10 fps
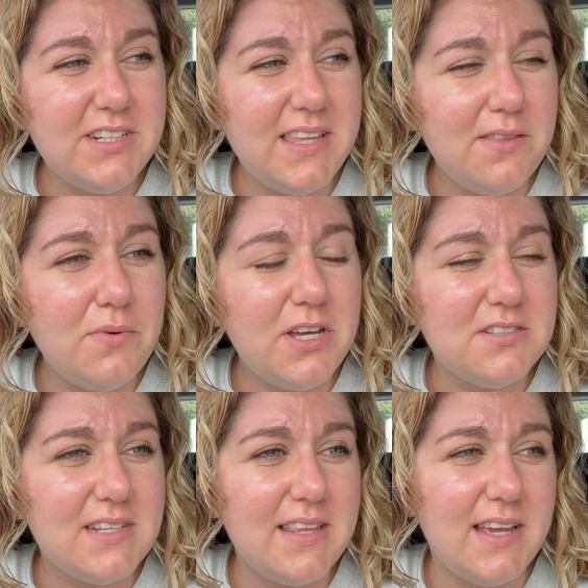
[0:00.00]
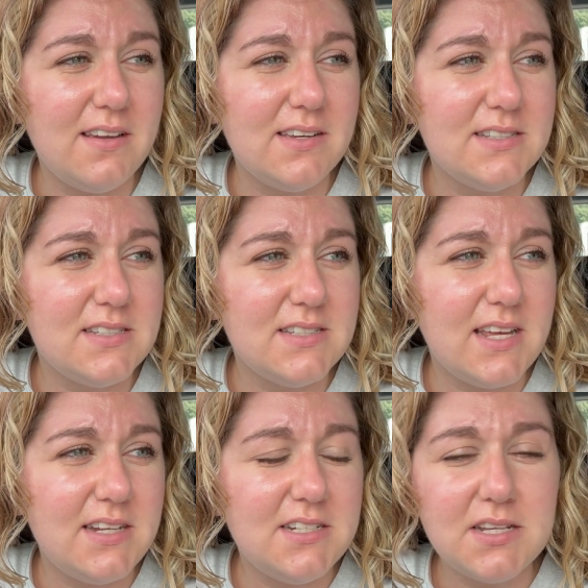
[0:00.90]
in the world, I think, has
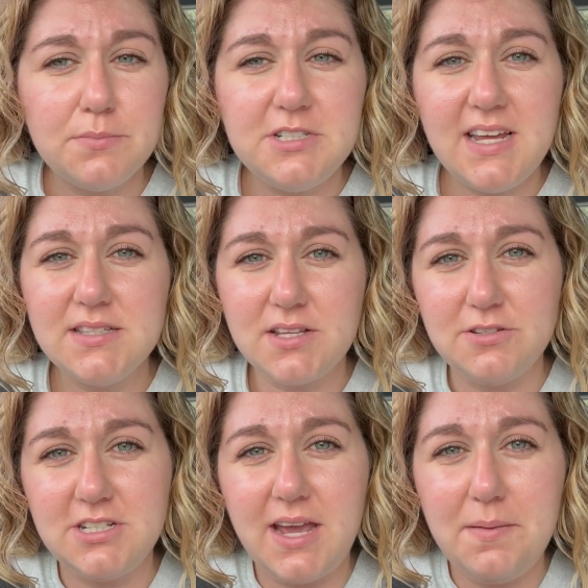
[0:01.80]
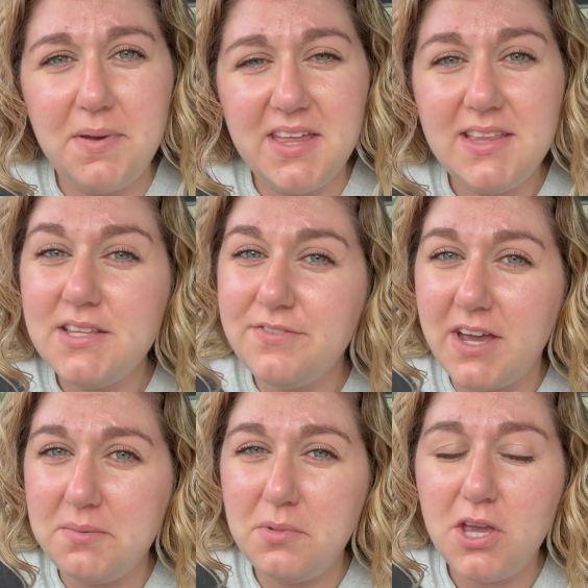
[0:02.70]
decided to come to Tesco today, but that's
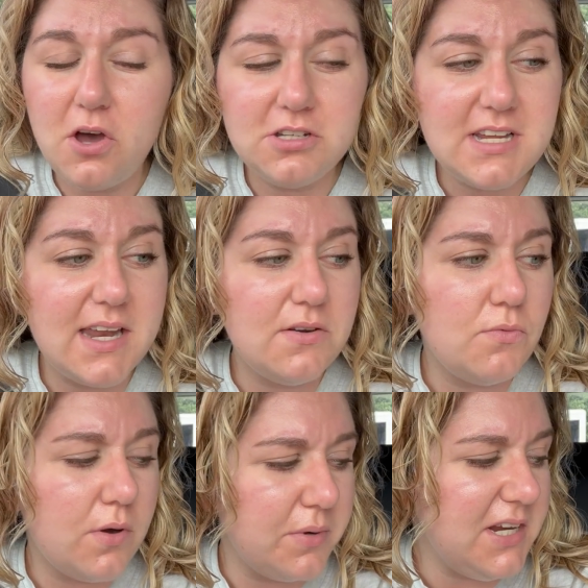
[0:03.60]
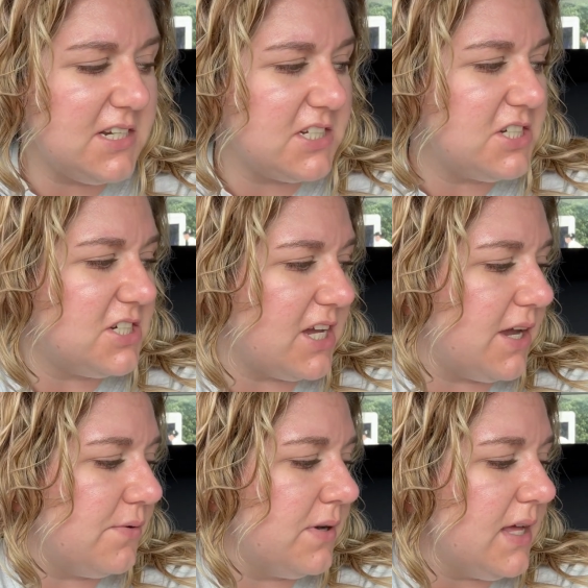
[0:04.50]
fine. We got done what we needed to
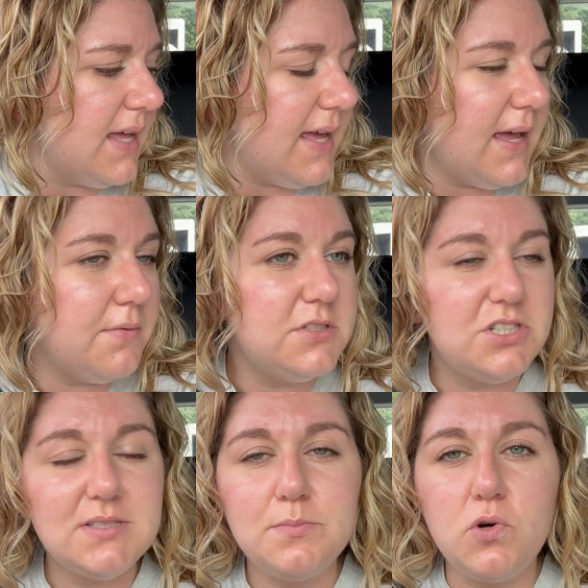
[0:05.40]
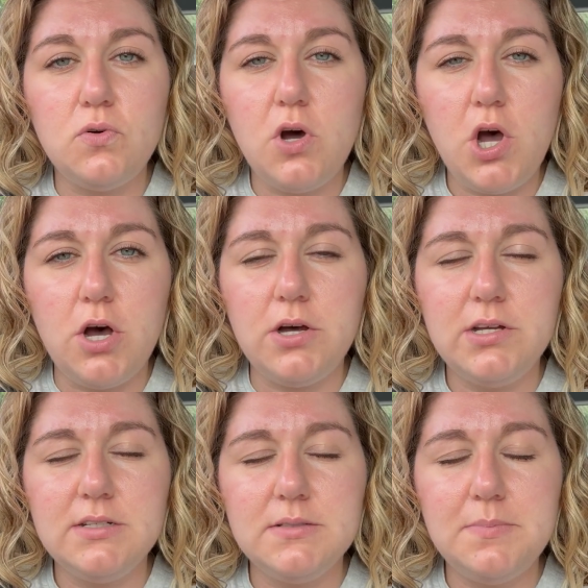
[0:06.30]
do. It was just more hot
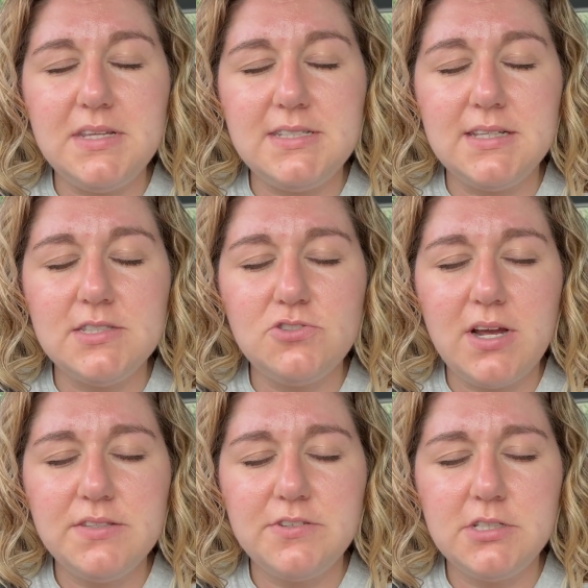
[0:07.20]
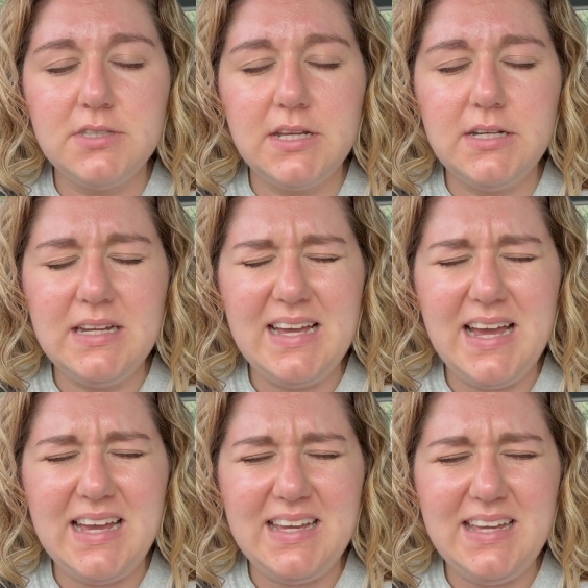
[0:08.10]
and busy and stressful than
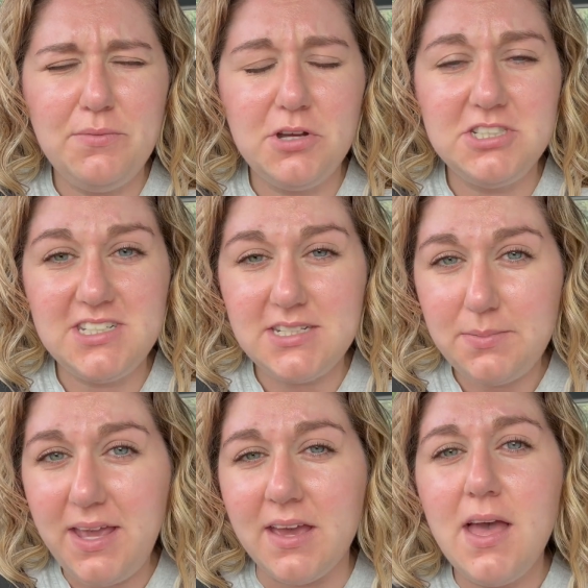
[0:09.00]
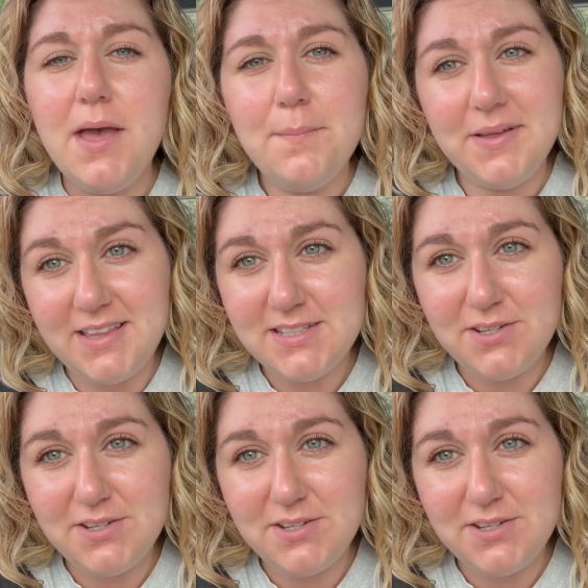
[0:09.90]
I wanted it to be. but that's